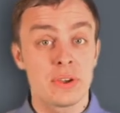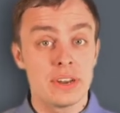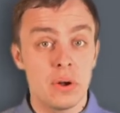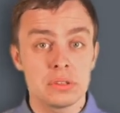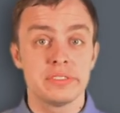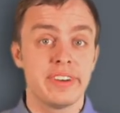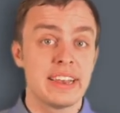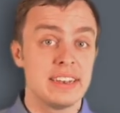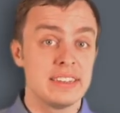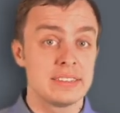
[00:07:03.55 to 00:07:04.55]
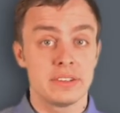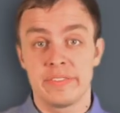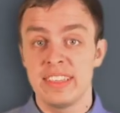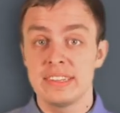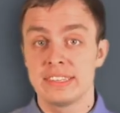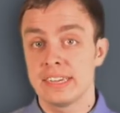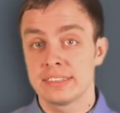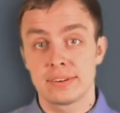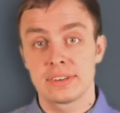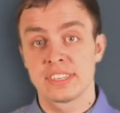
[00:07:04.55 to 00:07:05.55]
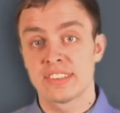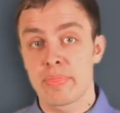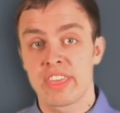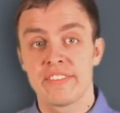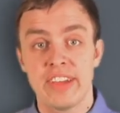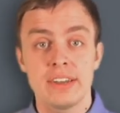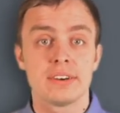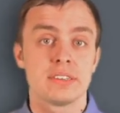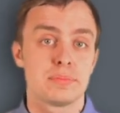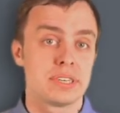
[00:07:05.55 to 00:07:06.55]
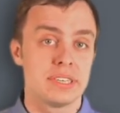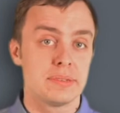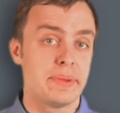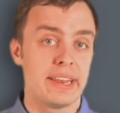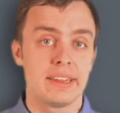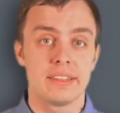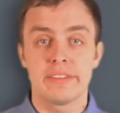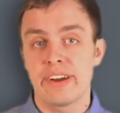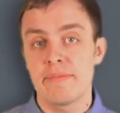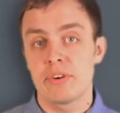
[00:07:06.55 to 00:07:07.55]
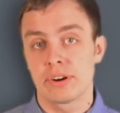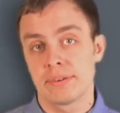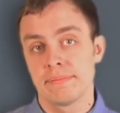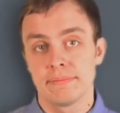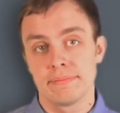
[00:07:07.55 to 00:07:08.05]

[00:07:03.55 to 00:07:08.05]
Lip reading: can also find a list of the 600-something vendors participating in the framework.